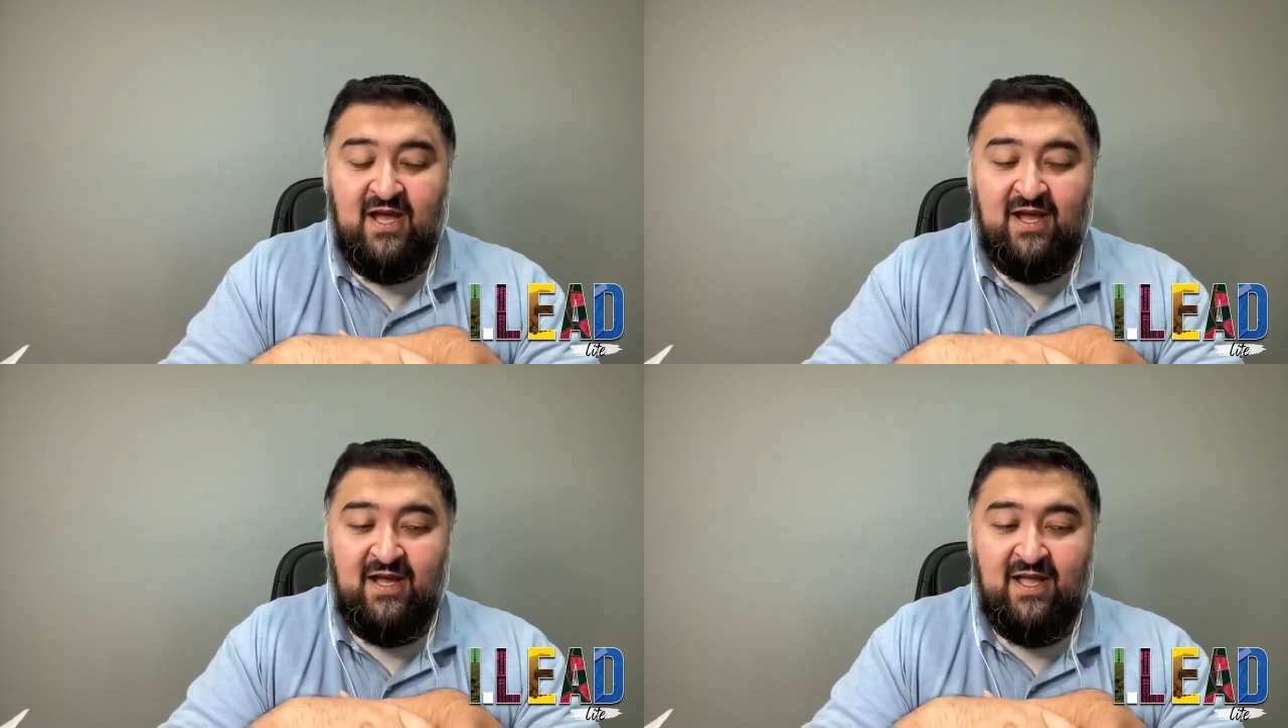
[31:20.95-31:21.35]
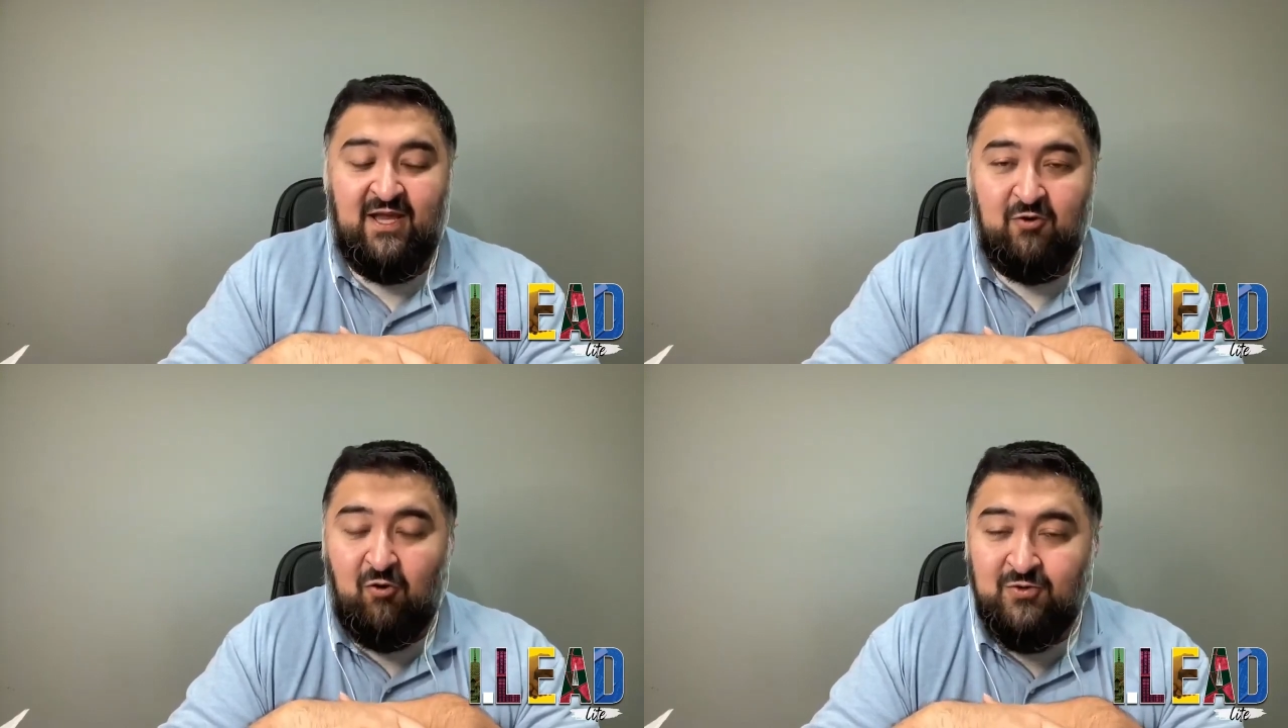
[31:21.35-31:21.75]

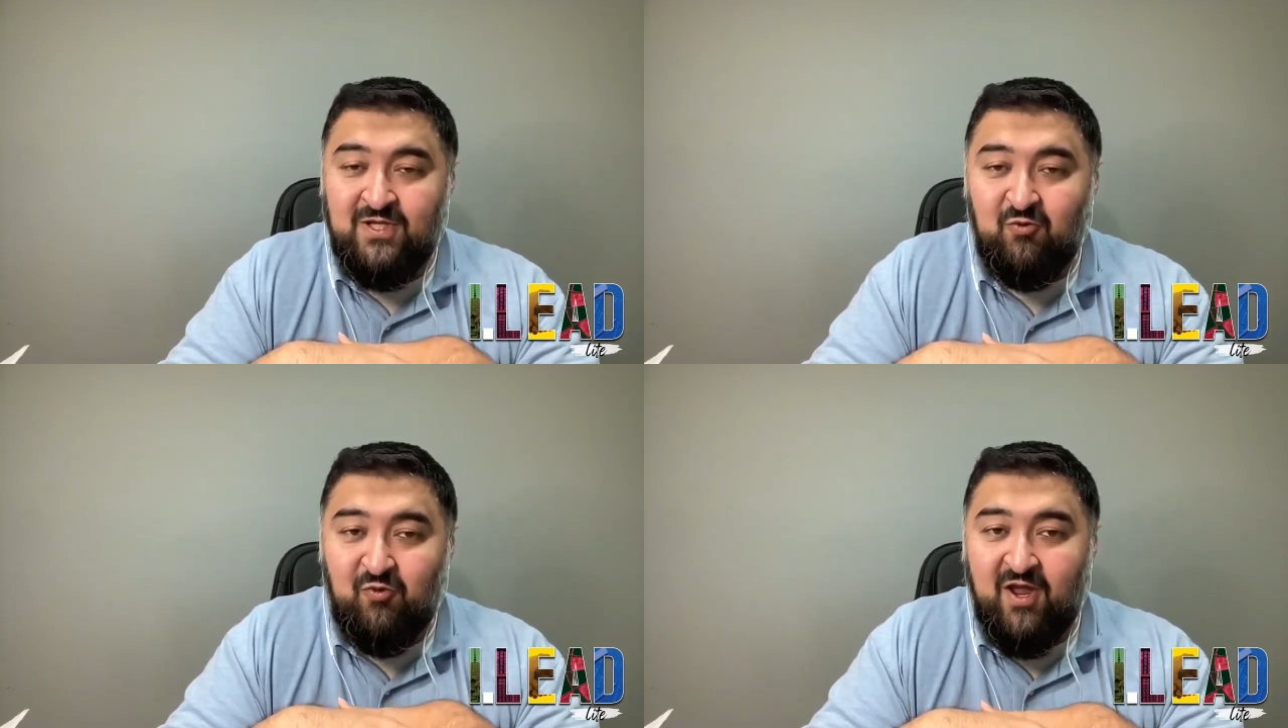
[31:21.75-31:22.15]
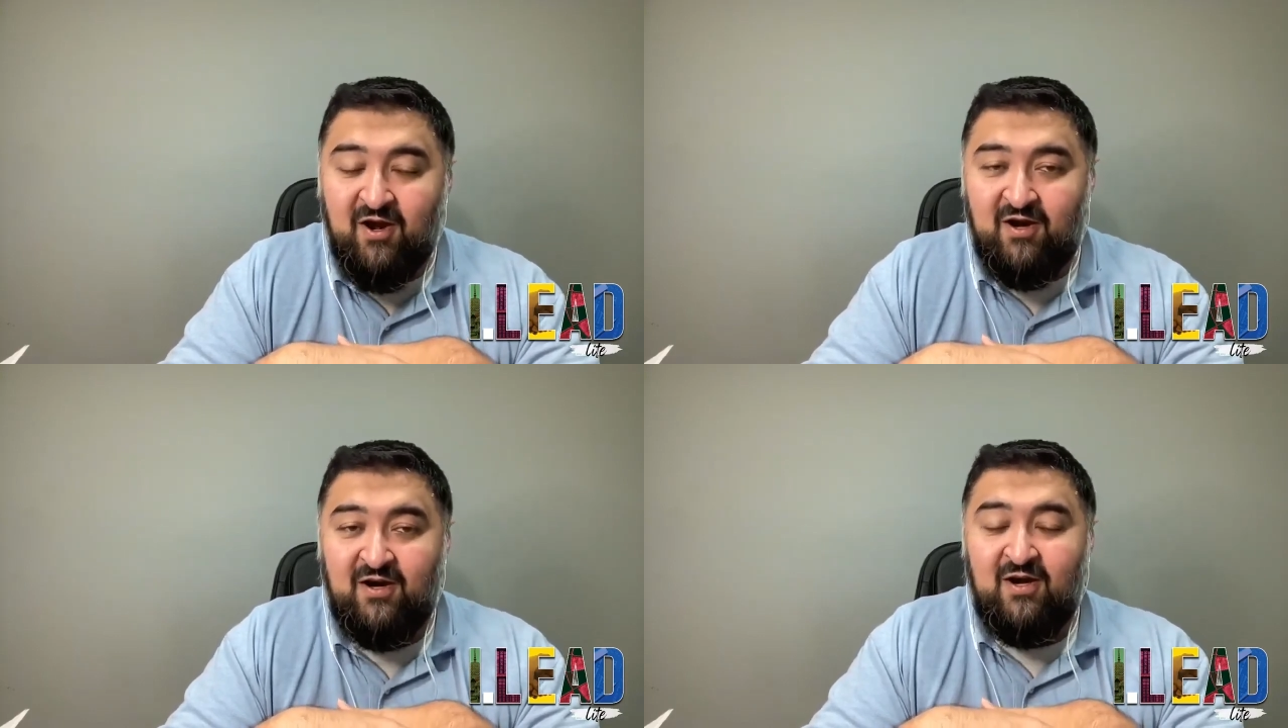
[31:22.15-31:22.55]
and only
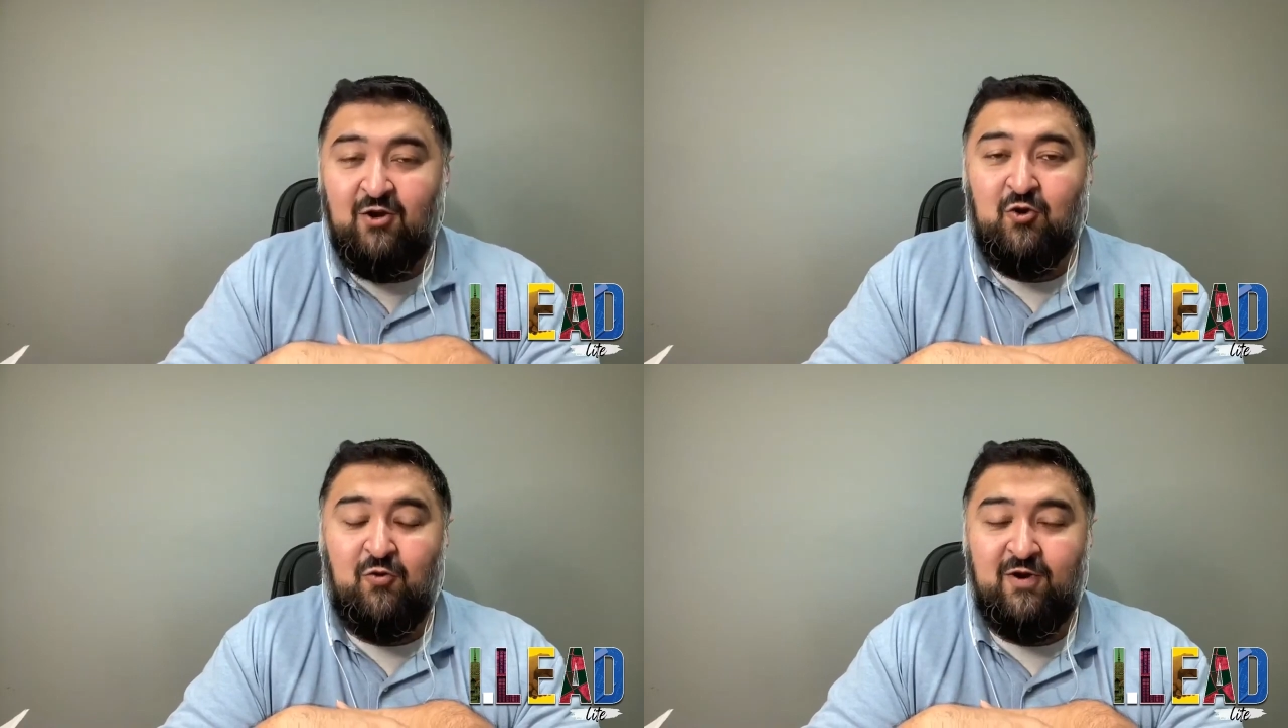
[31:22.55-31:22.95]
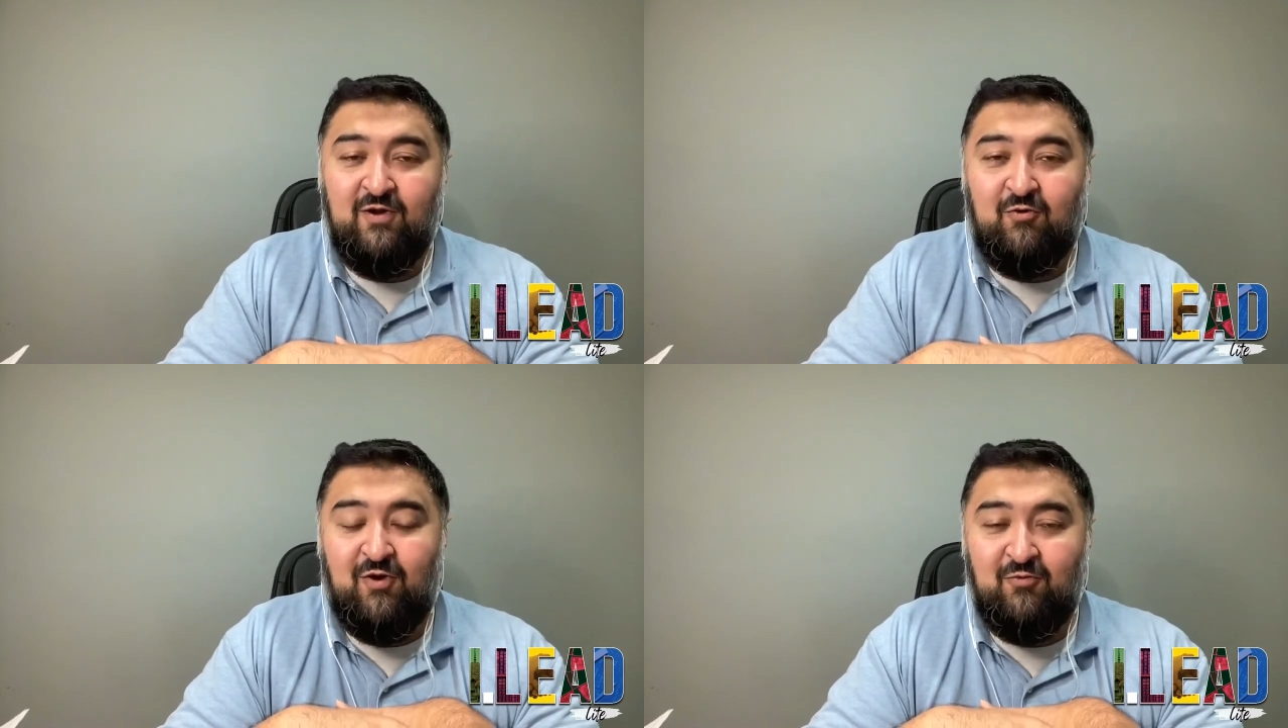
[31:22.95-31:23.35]
wear
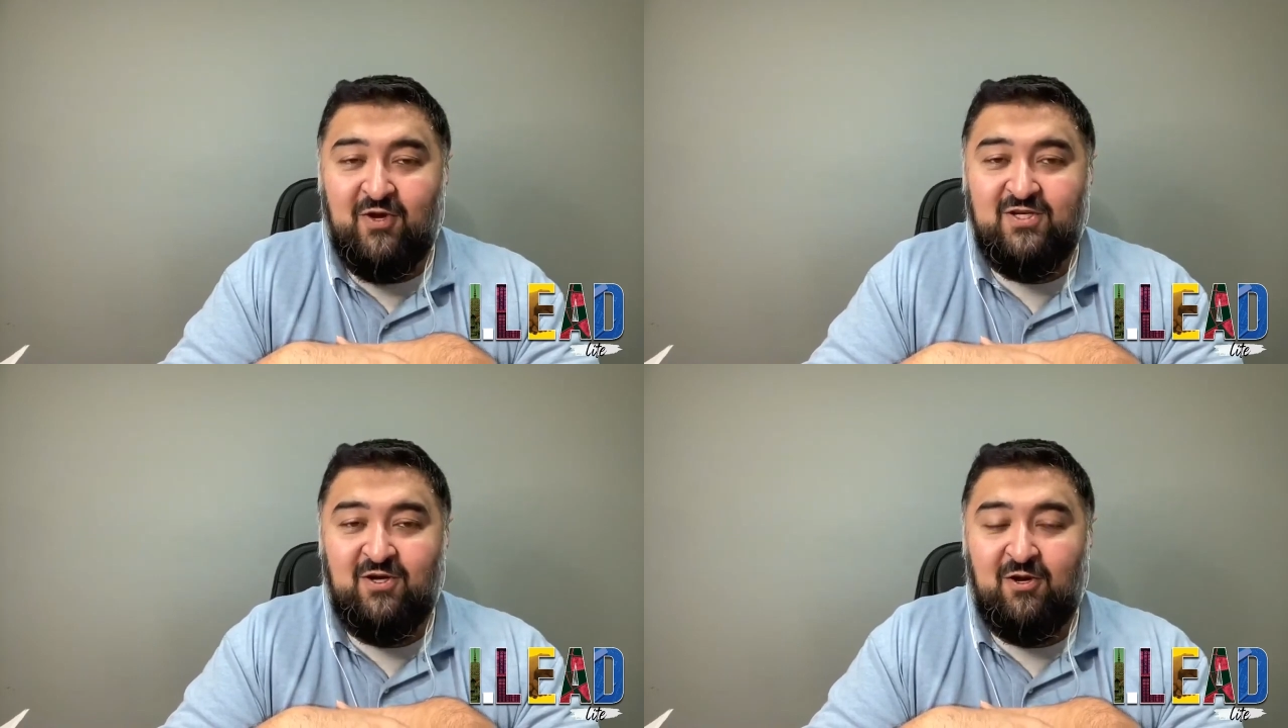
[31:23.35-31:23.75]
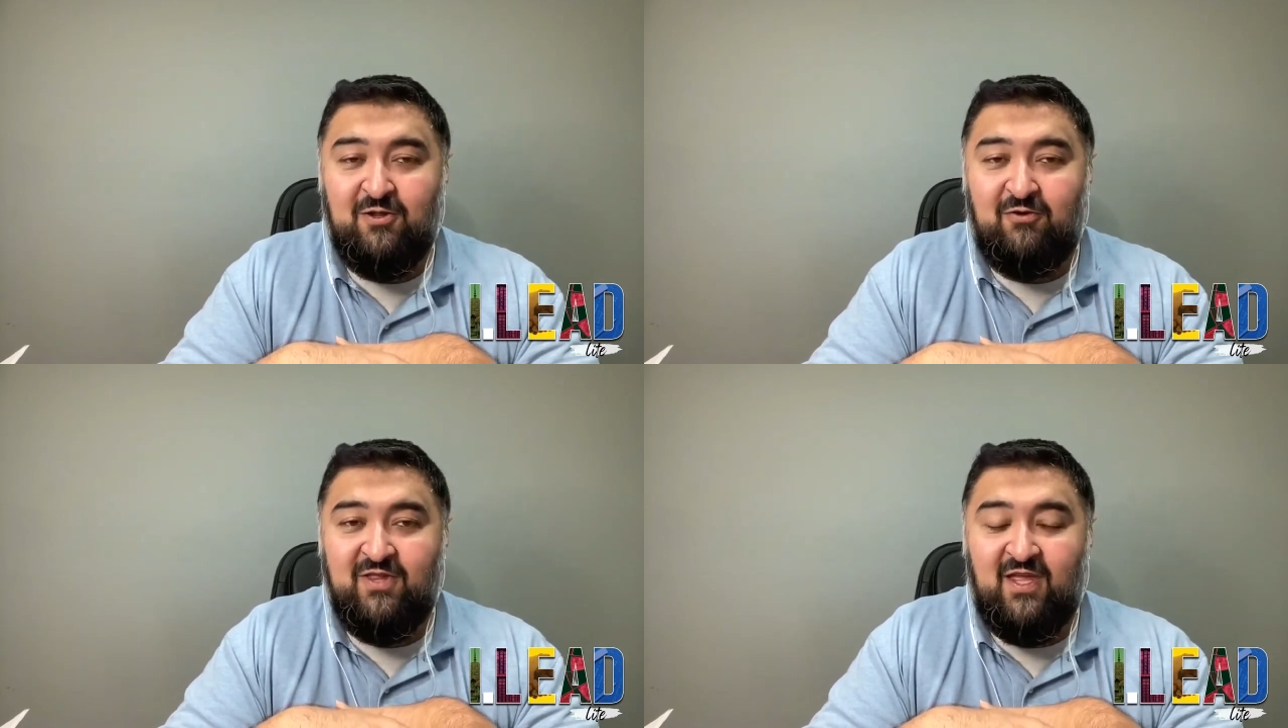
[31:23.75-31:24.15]
quote-unquote Western
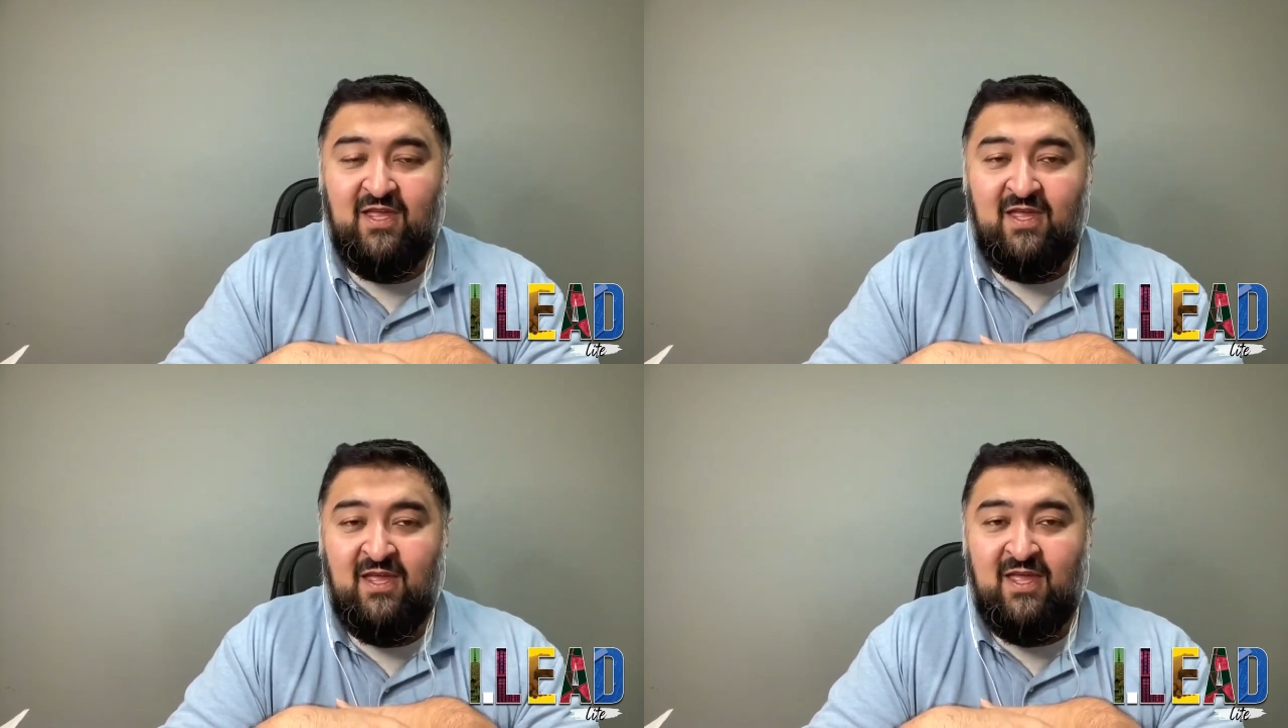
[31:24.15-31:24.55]
clothing,